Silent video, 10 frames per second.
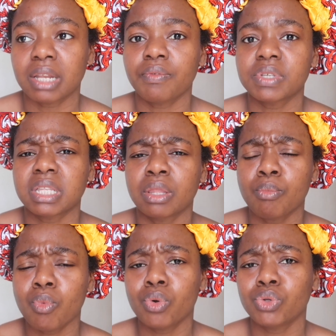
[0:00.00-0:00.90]
and obviously the
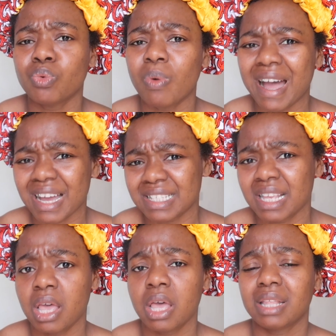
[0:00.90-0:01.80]
more you wax,
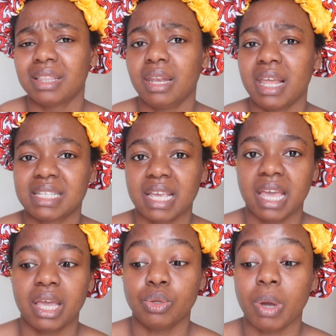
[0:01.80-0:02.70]
the less
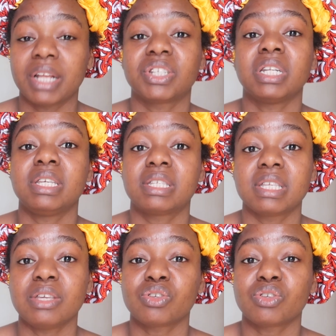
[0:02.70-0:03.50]
hair you actually see.